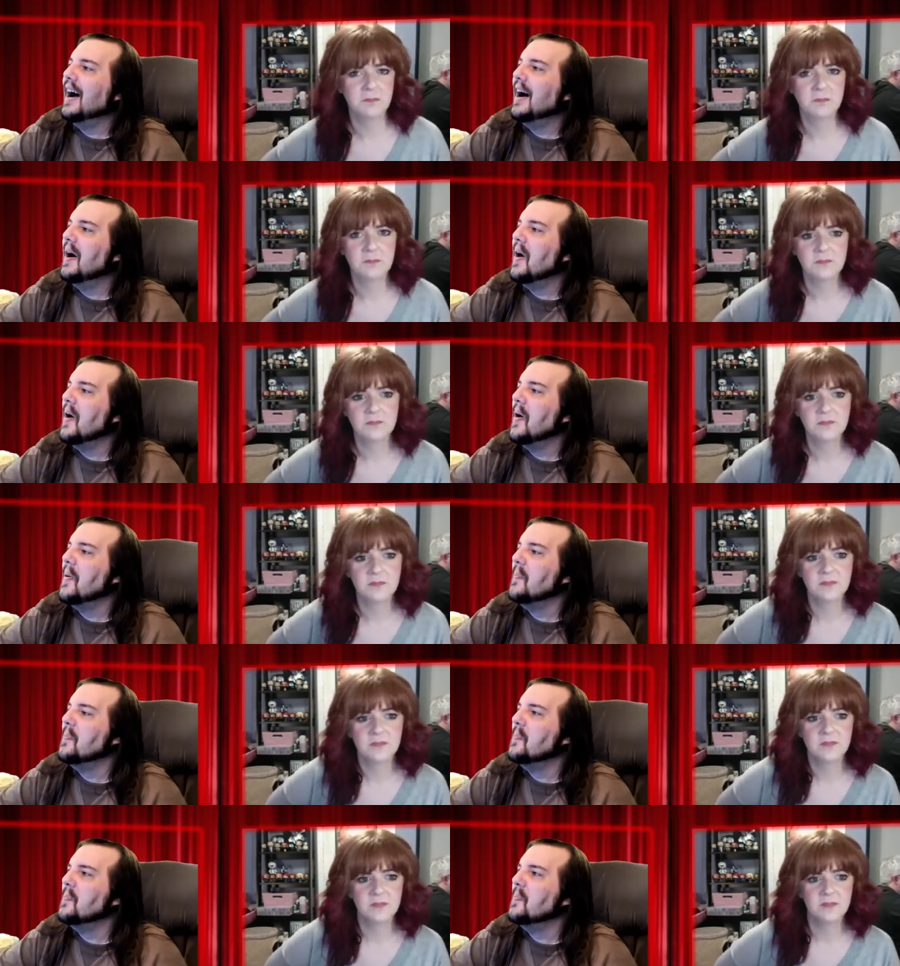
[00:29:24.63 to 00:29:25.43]

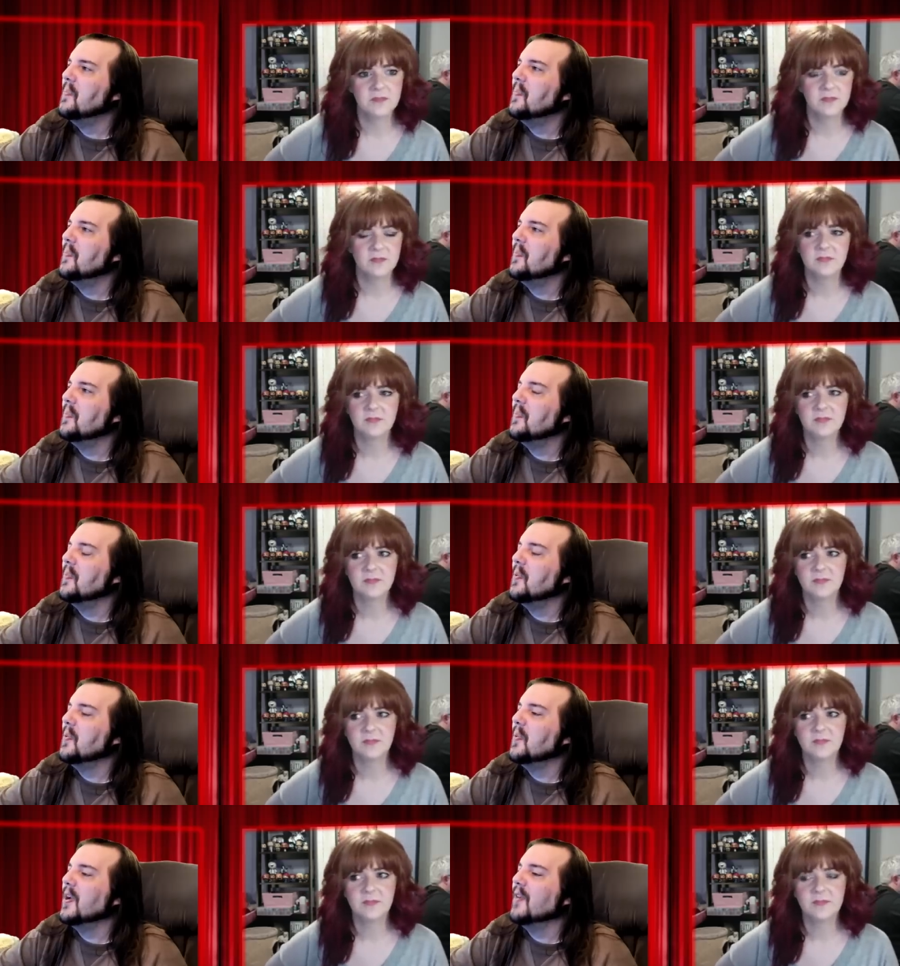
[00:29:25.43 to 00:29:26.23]
Speaker 1: Um,
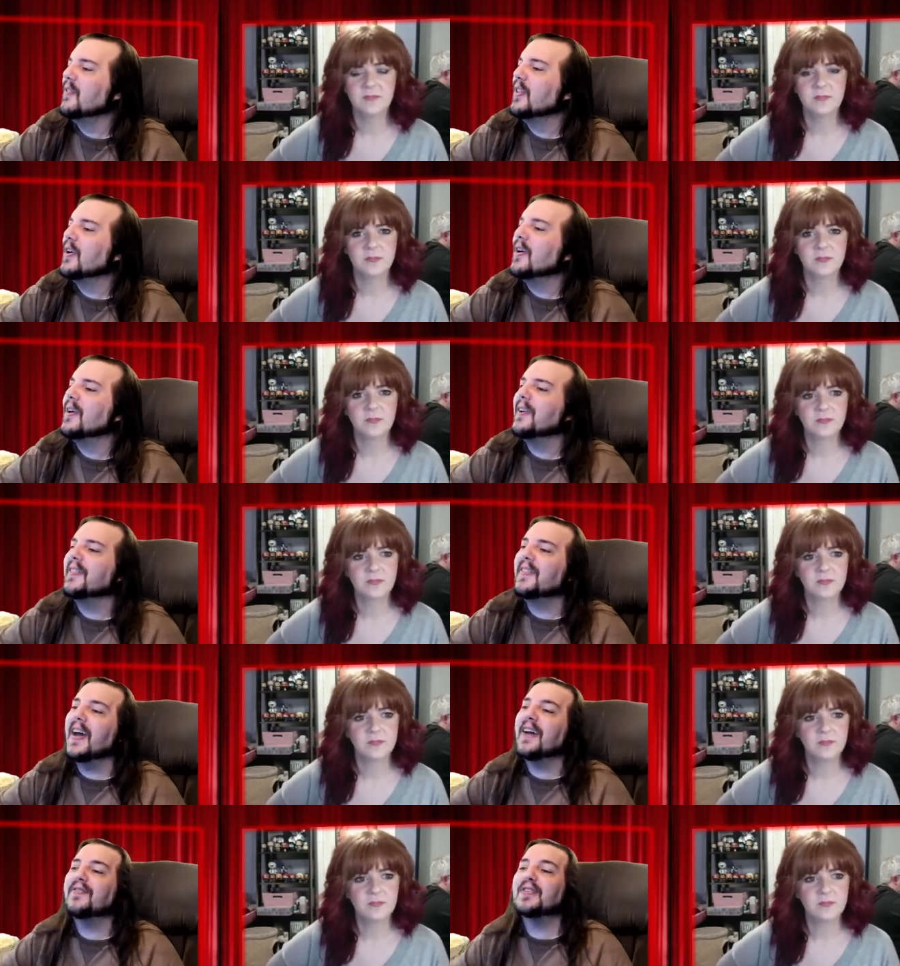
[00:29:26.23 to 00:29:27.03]
we've learned
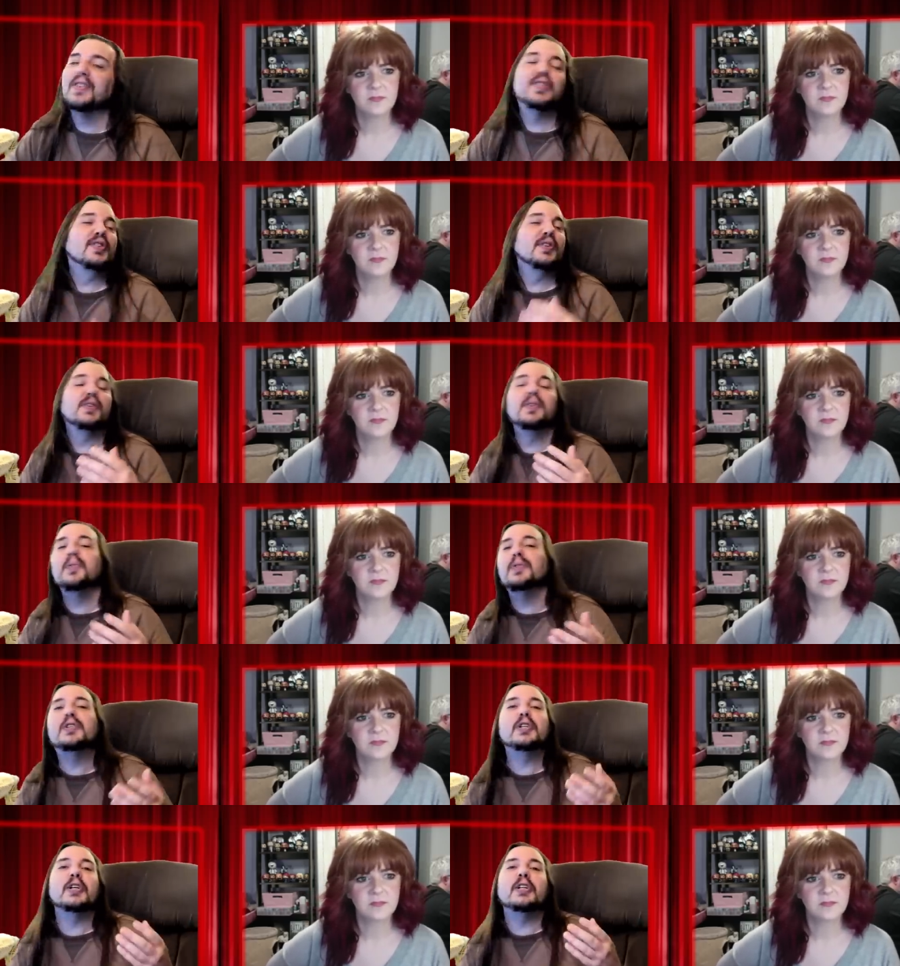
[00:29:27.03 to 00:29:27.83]
that the
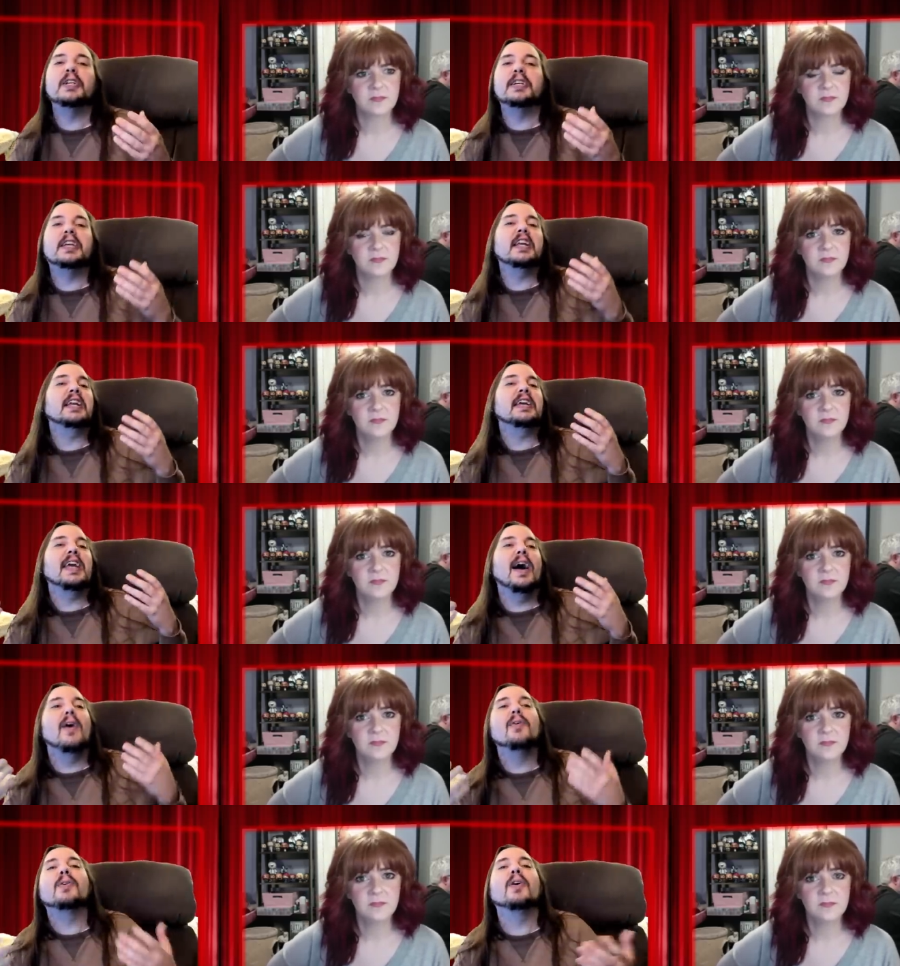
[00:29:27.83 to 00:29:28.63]
solution to getting
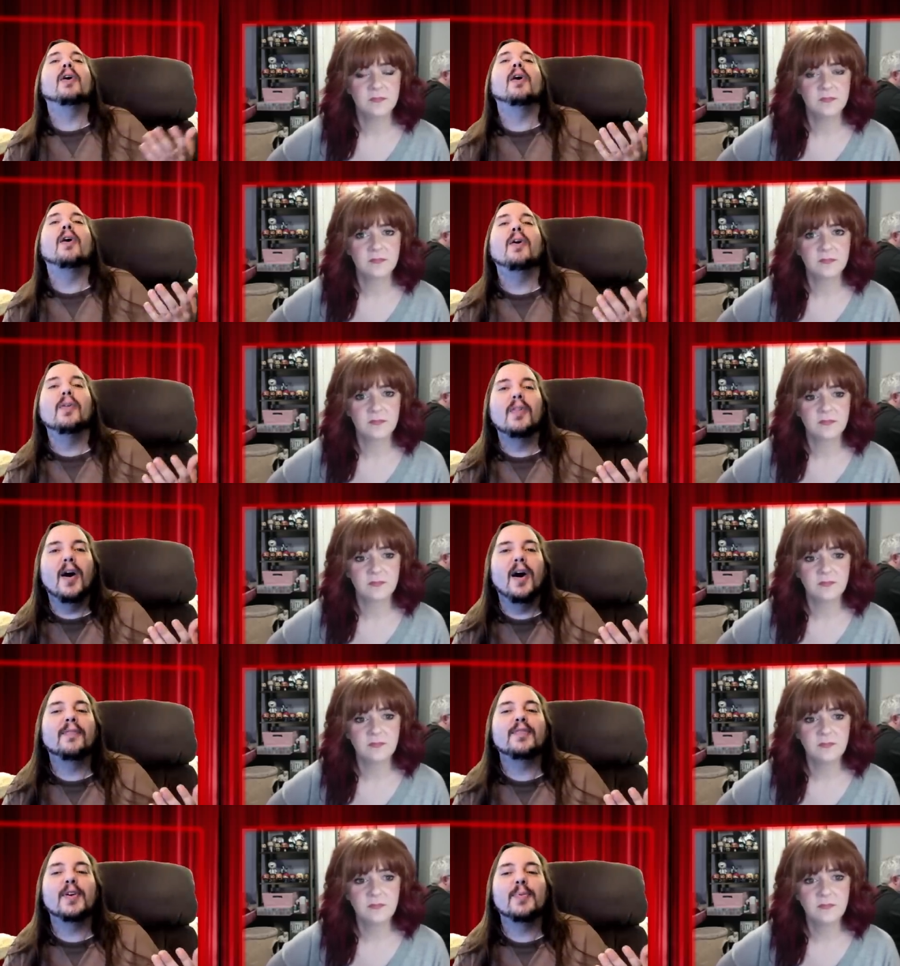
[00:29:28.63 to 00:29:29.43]
alcohol
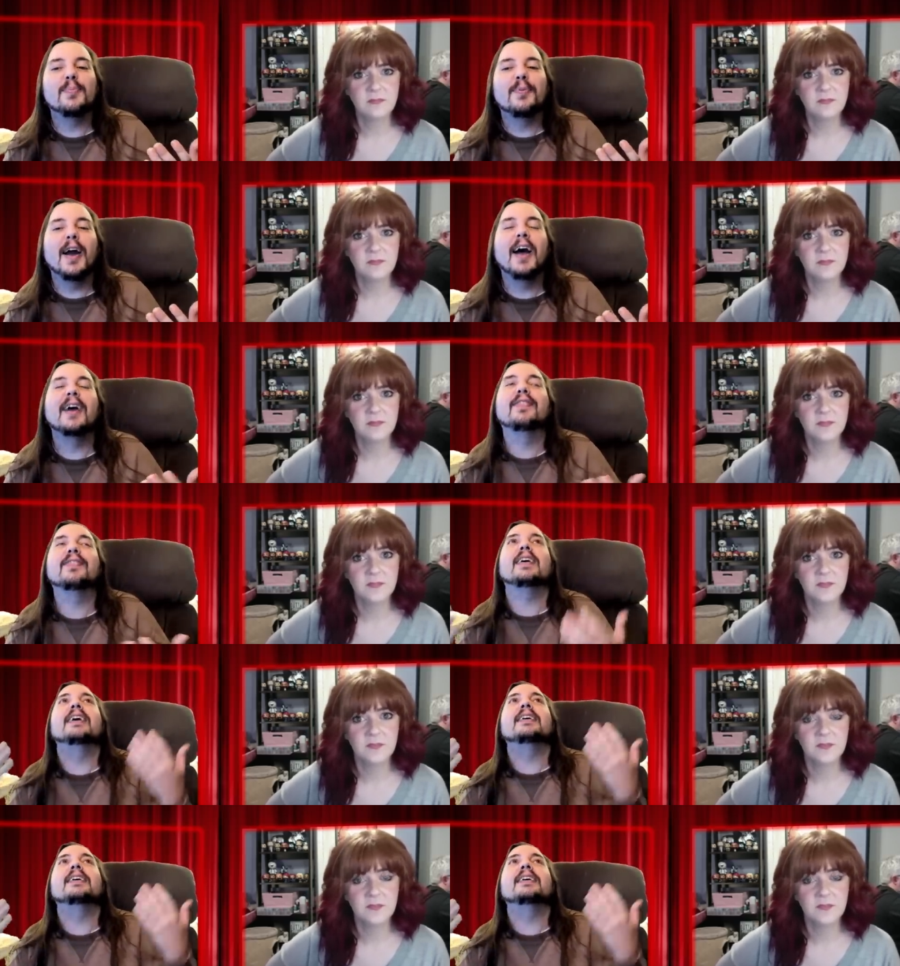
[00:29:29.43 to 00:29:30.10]
off your breath